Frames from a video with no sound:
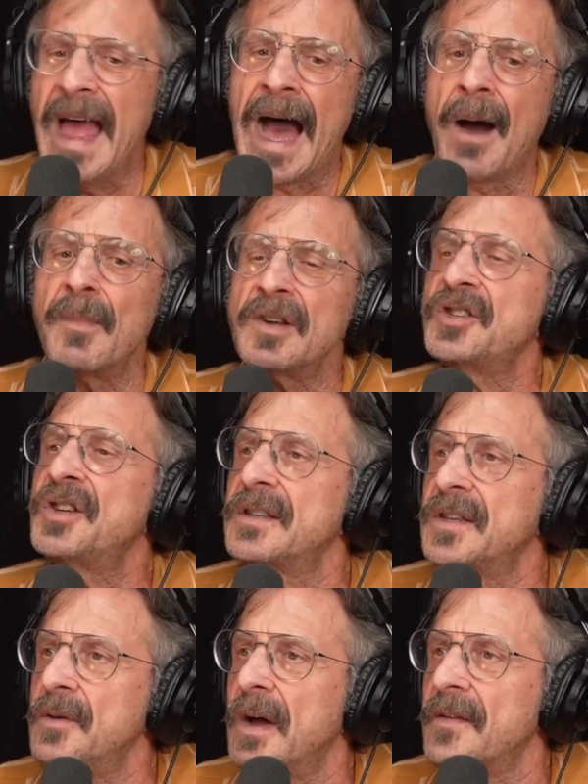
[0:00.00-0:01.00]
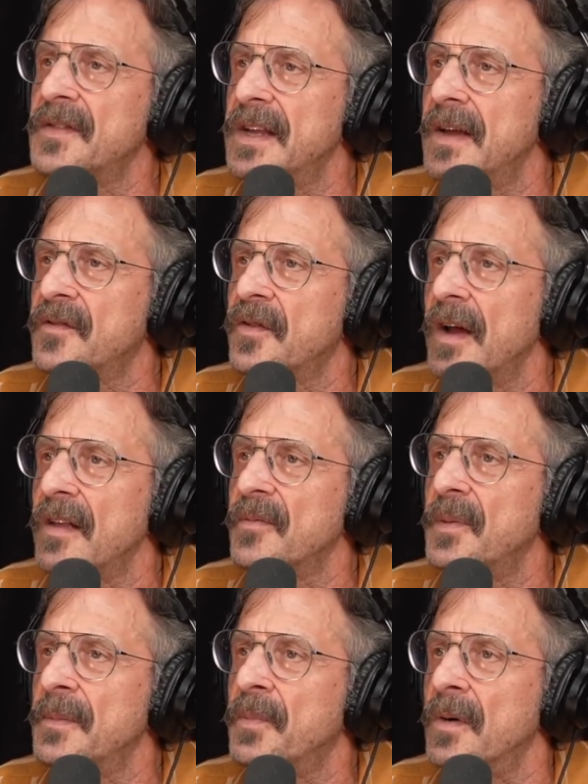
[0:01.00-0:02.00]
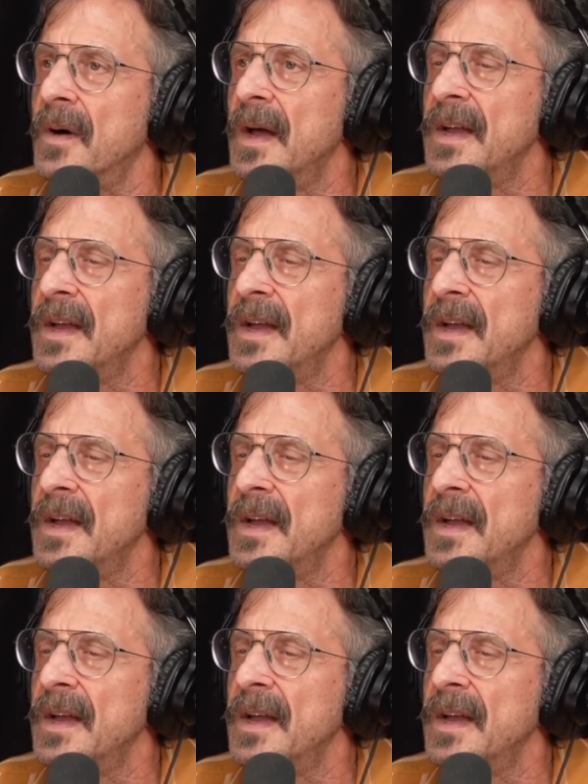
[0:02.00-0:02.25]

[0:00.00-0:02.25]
How much shit do you have to give trans people?